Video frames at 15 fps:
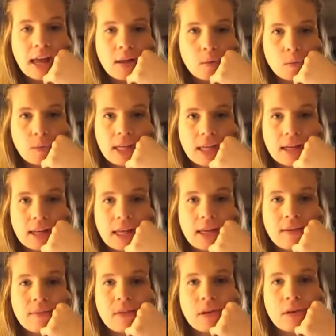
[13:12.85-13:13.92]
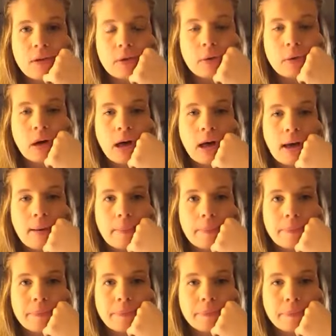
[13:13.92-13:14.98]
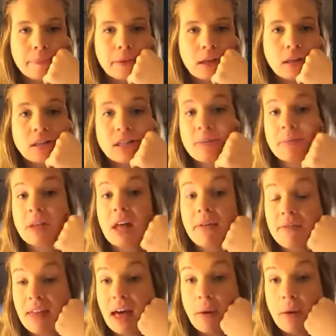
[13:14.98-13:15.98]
and we can give you some love.